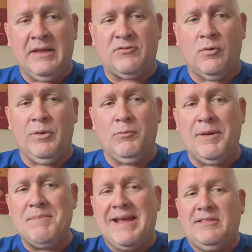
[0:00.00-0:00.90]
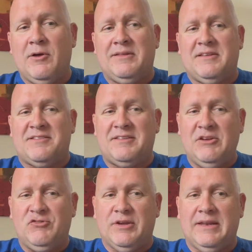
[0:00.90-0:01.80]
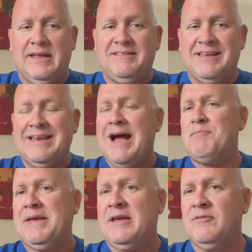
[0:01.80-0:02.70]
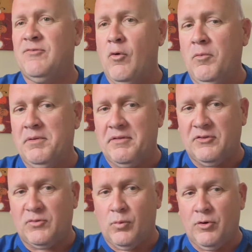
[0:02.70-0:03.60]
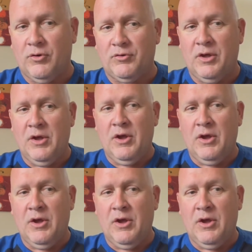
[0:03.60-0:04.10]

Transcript: So when we make the decision to not be conformed to this world,